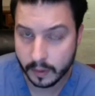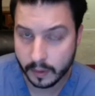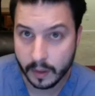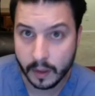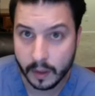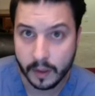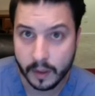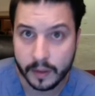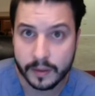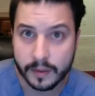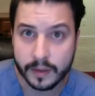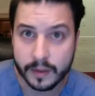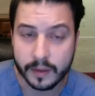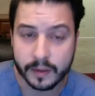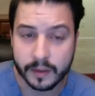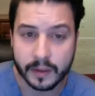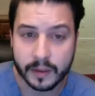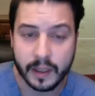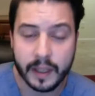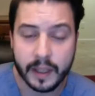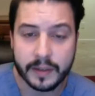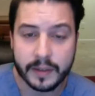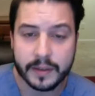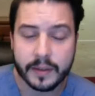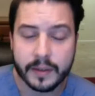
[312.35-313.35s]
So the
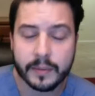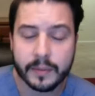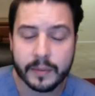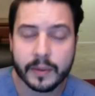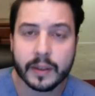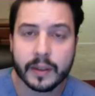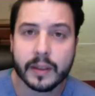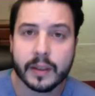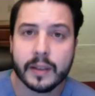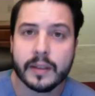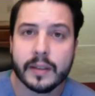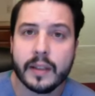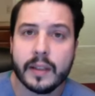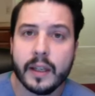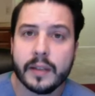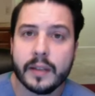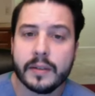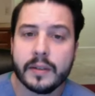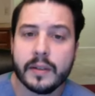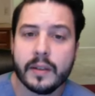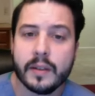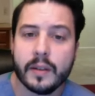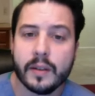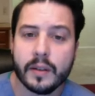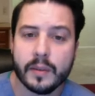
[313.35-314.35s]
last thing we're going to test
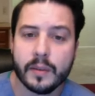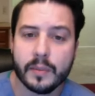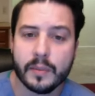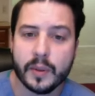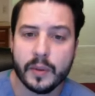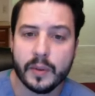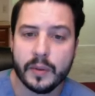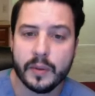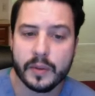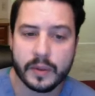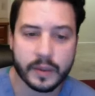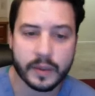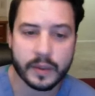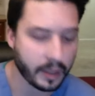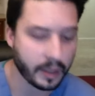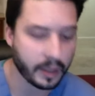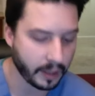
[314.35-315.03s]
here are the boots.